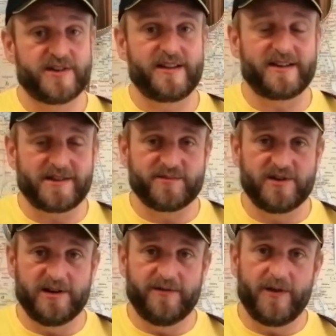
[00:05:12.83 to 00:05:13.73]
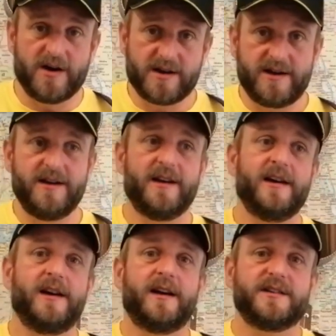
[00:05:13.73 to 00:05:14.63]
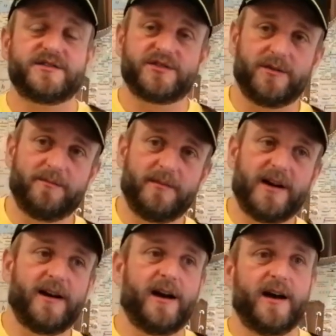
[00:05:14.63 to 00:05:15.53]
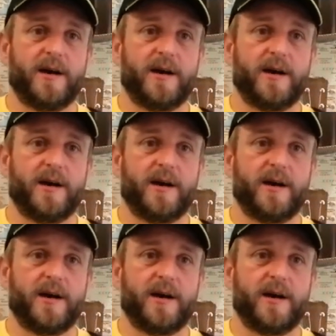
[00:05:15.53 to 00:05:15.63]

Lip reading: say that's absolutely fine. Some